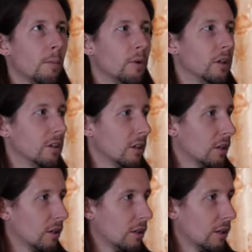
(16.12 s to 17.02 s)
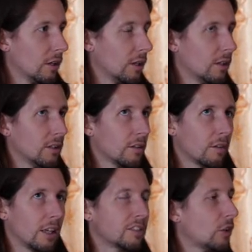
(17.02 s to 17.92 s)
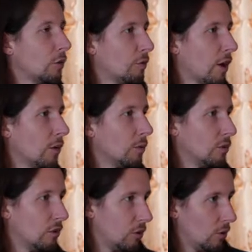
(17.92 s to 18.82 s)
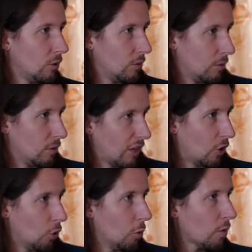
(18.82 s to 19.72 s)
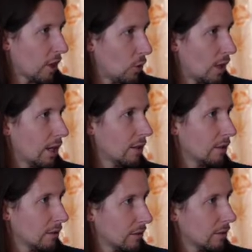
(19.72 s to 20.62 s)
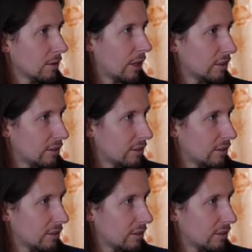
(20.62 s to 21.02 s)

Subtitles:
But the things that you felt, is that normal that you get, like,